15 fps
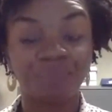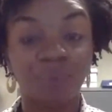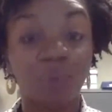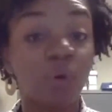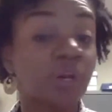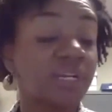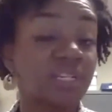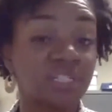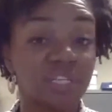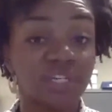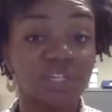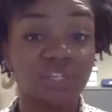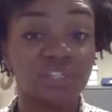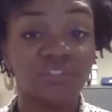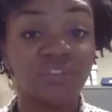
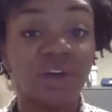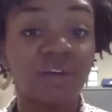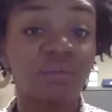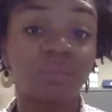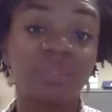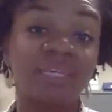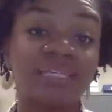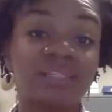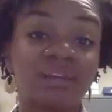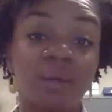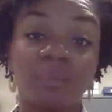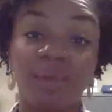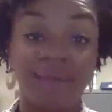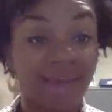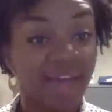organizations file complaints on
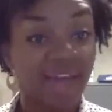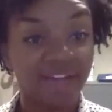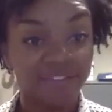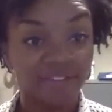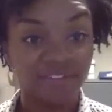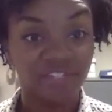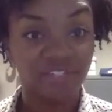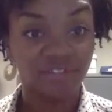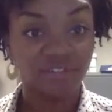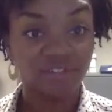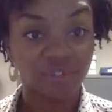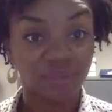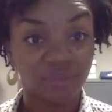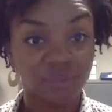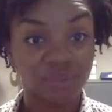behalf of
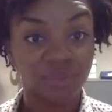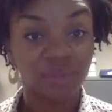individuals.